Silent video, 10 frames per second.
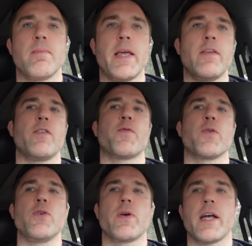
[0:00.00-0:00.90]
Easy for
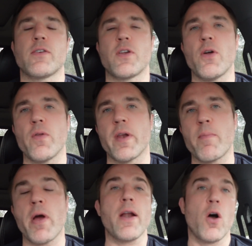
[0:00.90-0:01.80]
you guys to know that
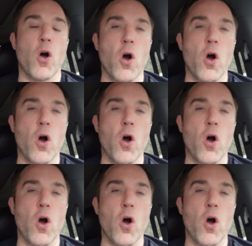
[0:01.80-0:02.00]
I'm right.